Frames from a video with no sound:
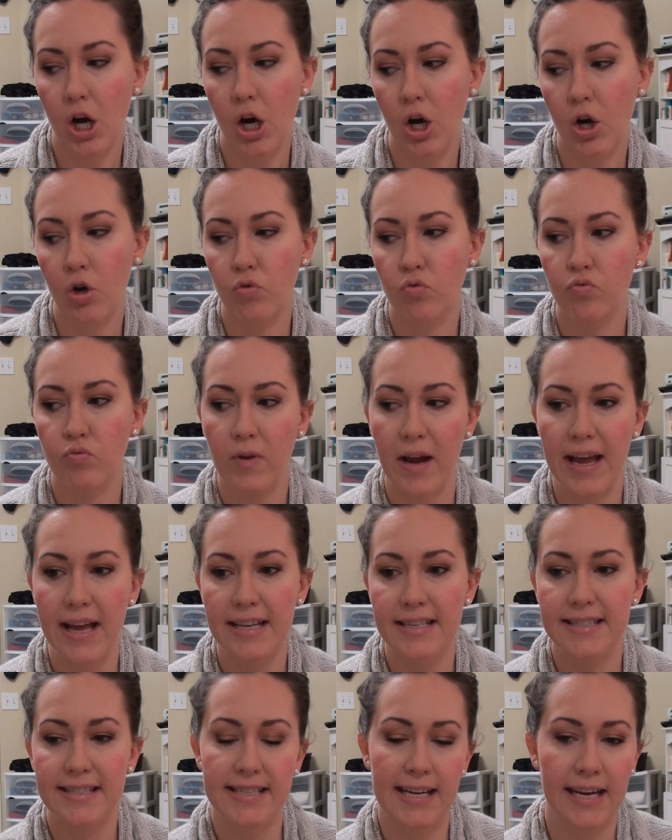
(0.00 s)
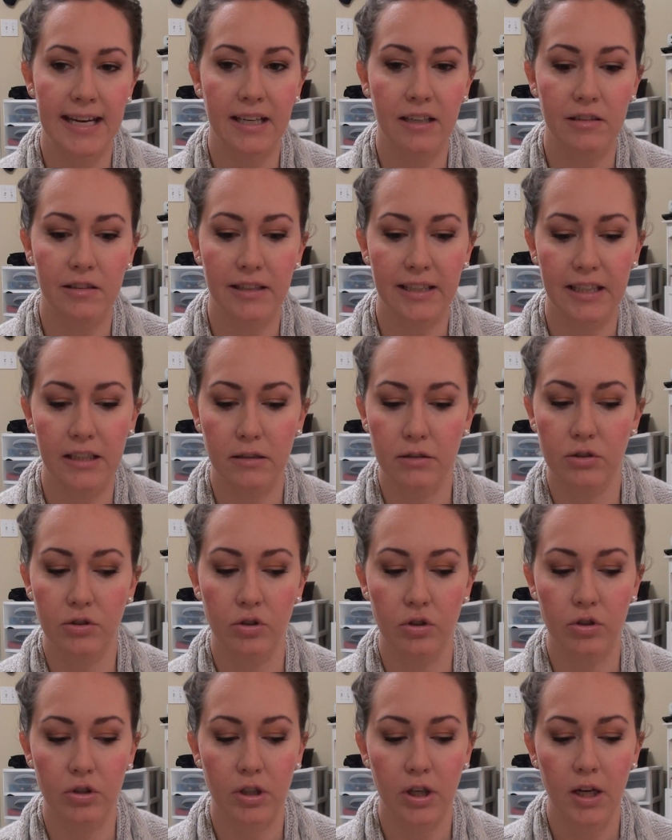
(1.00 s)
a red tingling
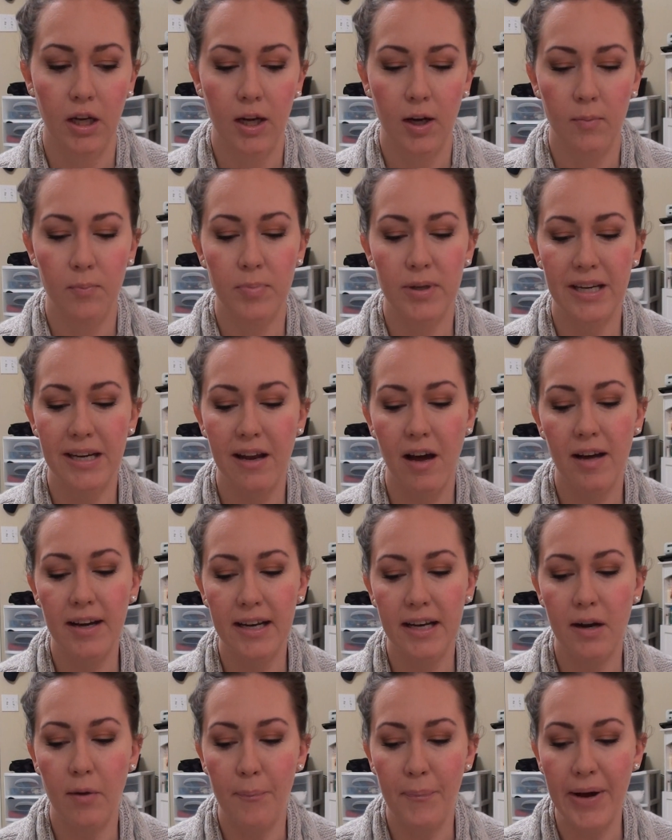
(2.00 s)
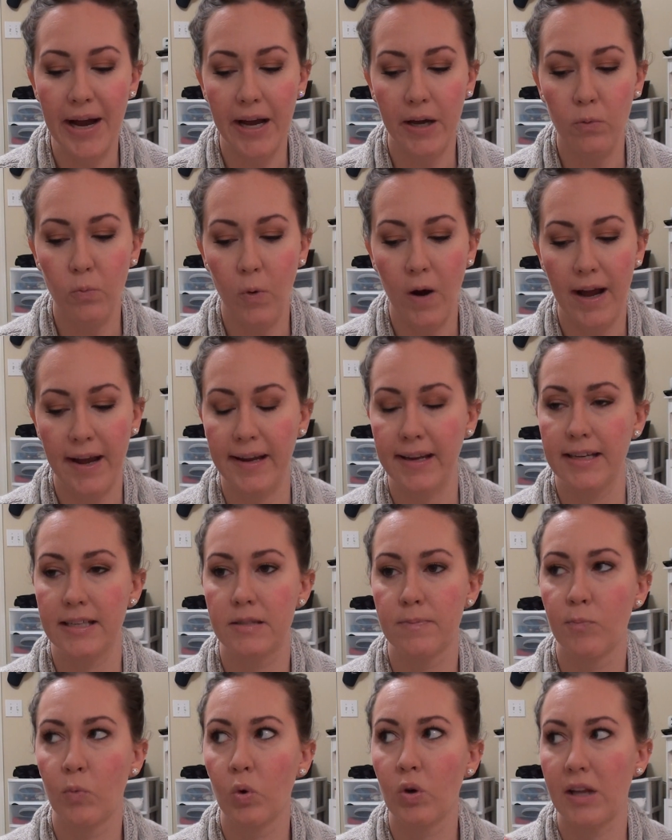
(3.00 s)
look, but not in a bad way.
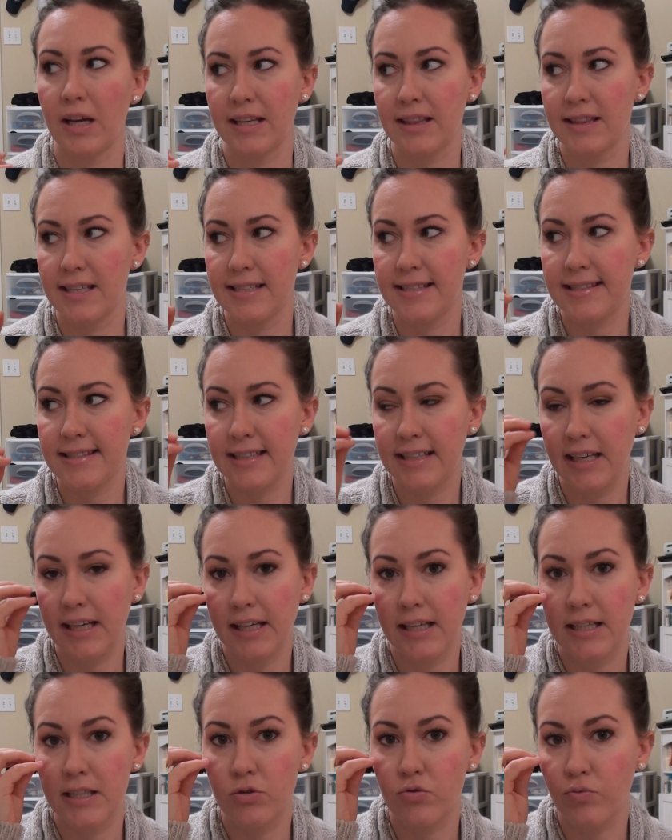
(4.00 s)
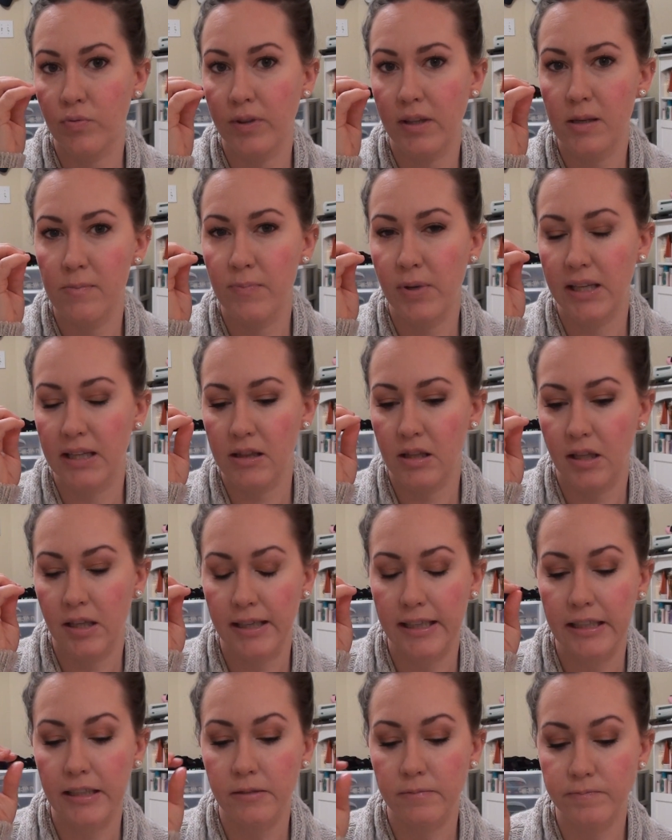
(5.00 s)
It's more like the skin has really been
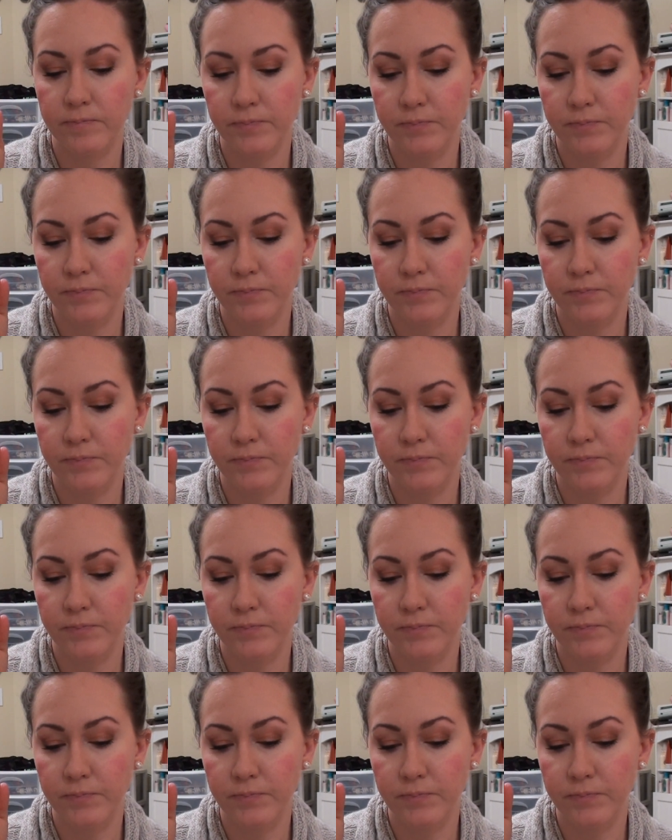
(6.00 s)
like